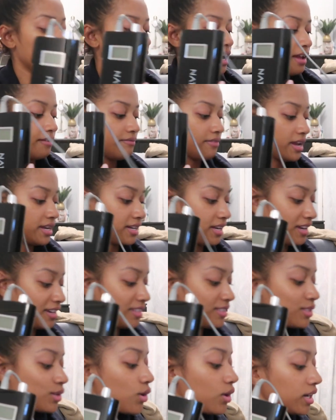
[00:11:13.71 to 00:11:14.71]
i find out
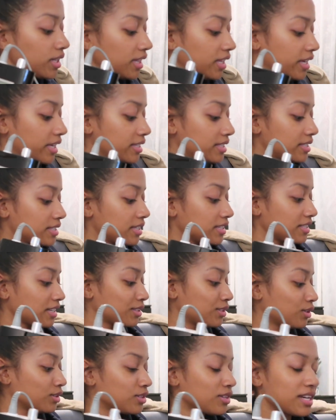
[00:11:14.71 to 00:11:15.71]
it's cordless because i
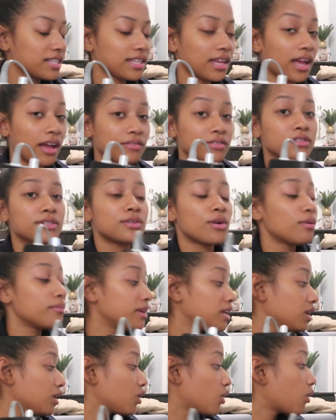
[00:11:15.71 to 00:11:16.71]
told you guys i have so
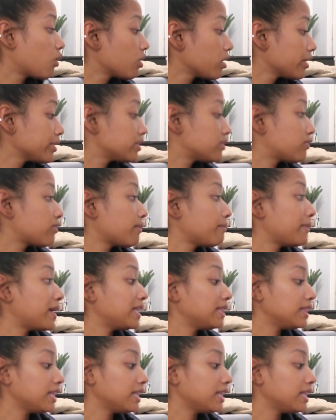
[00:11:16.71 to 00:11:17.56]
many cords from my